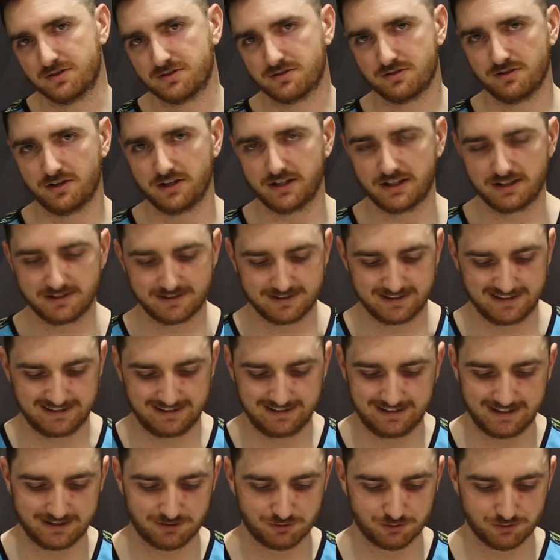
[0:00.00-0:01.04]
sliding to that
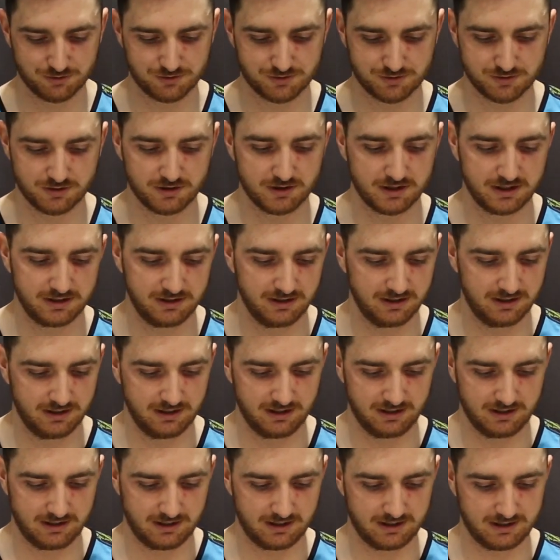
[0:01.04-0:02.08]
lateral side,
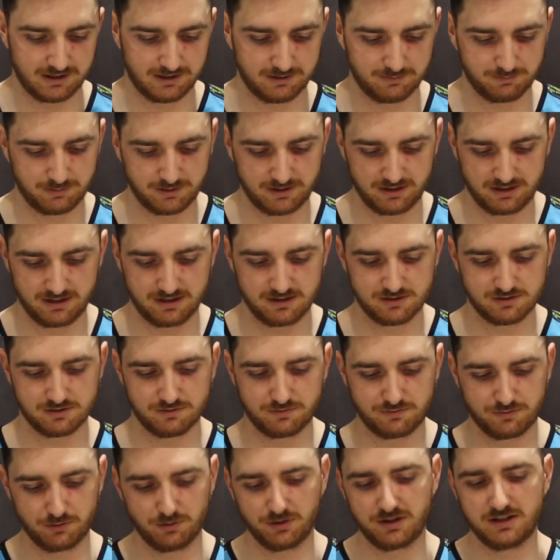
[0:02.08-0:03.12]
but it is a
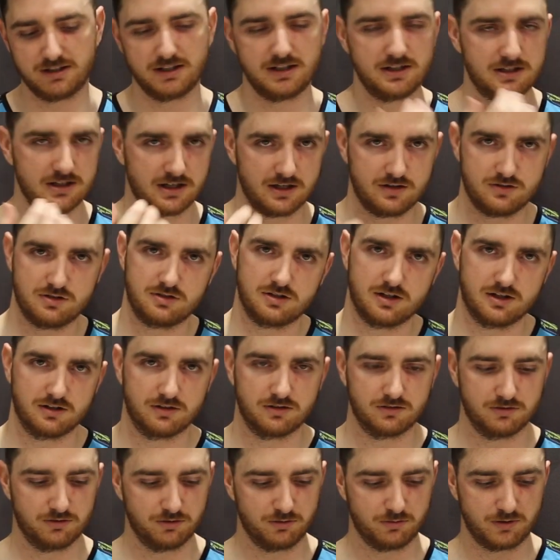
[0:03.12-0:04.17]
fully detached
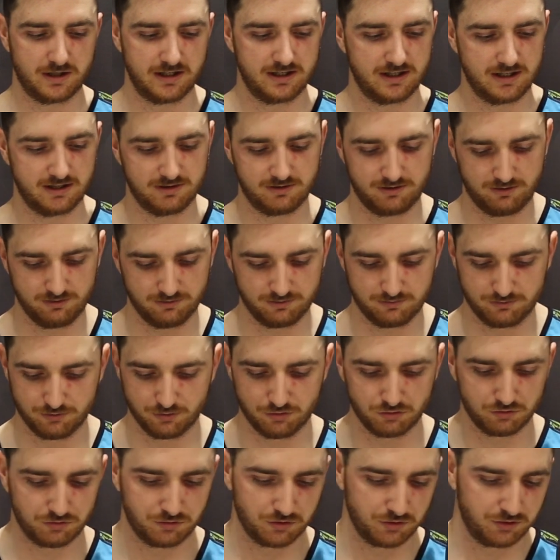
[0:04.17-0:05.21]
tongue all the way down to your
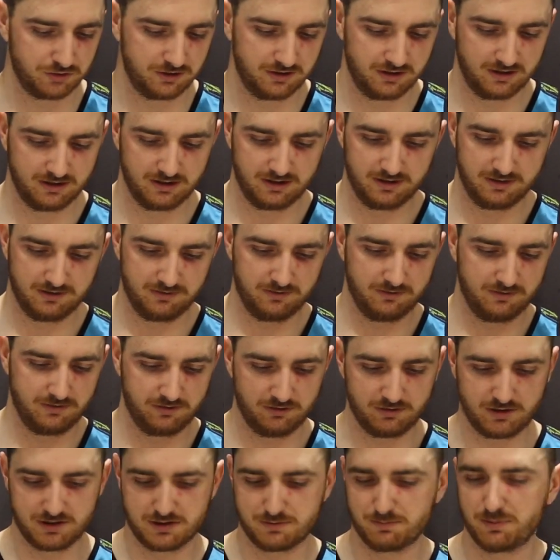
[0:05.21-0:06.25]
forefoot. Nice